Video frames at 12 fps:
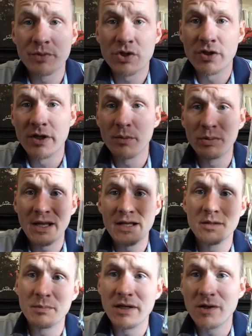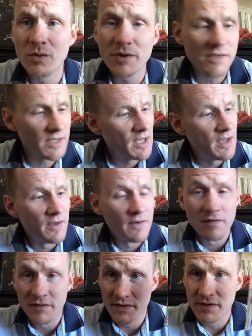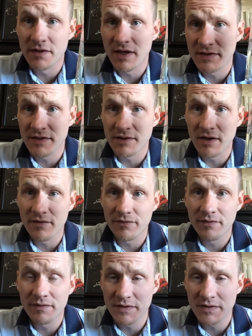Chanel Platinum Egoiste, this is nice stuff.